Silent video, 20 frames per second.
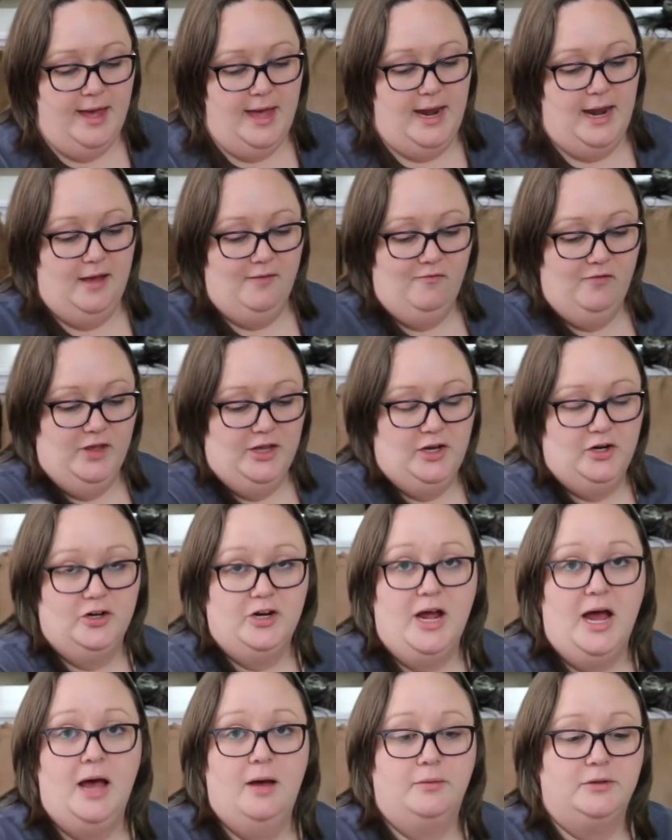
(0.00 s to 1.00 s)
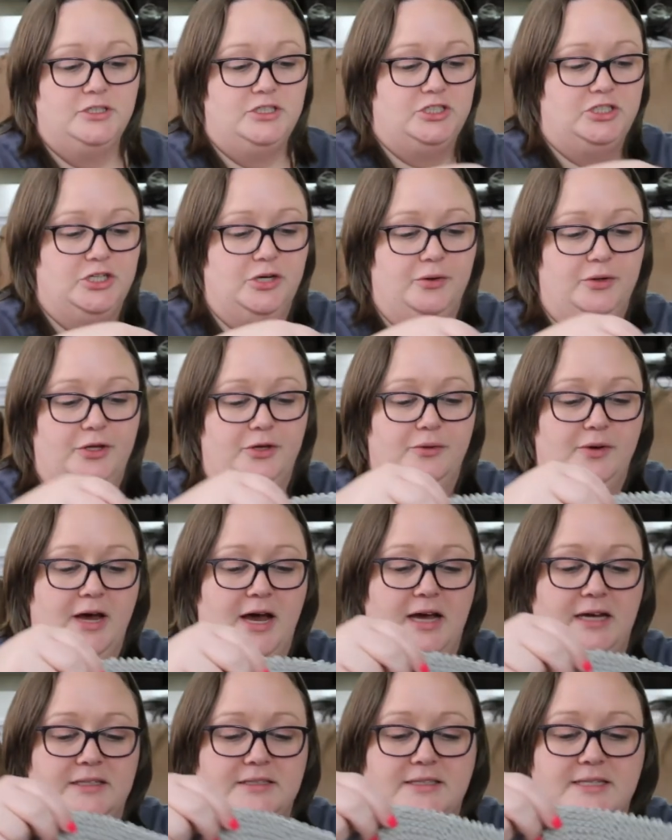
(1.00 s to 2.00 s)
And I figured I would show you
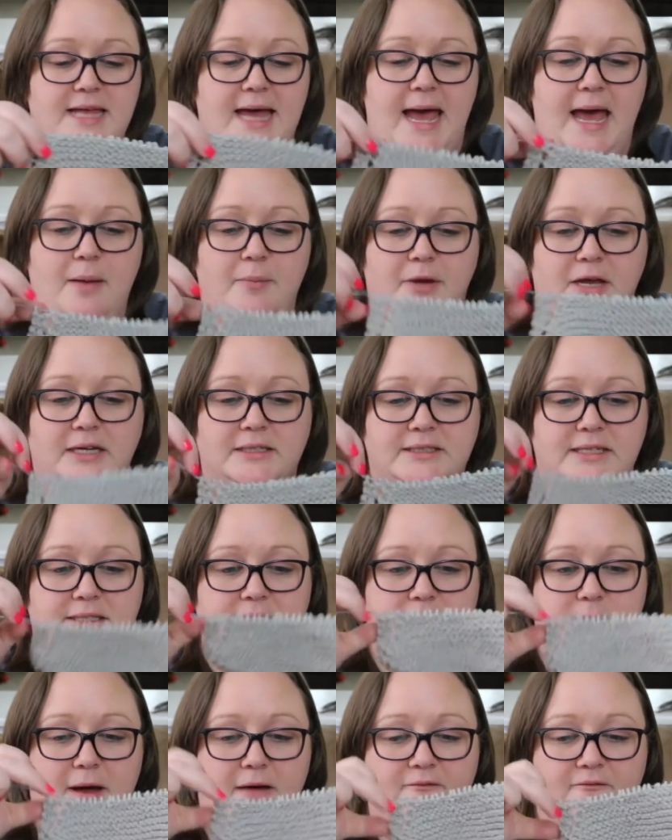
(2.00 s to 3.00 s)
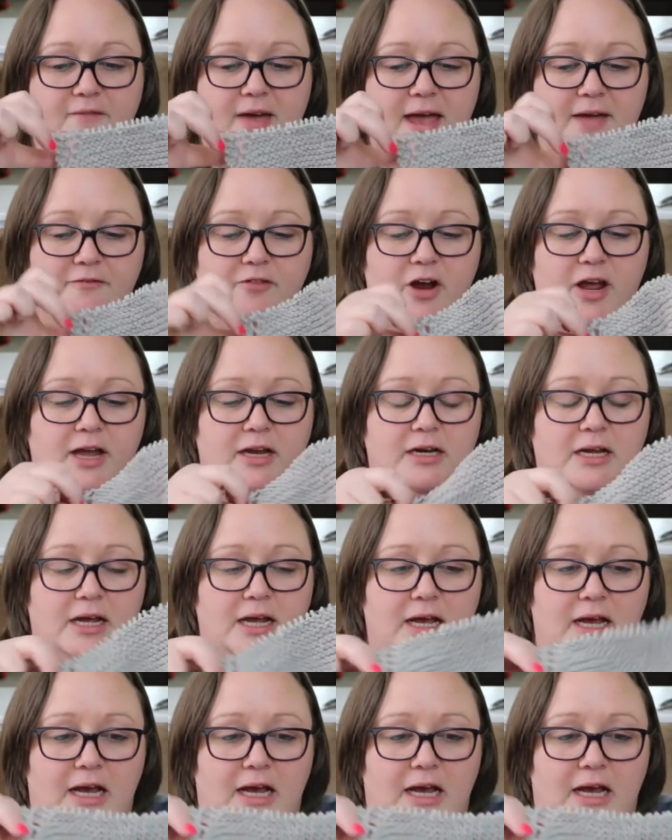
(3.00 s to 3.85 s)
guys that because it's my favorite.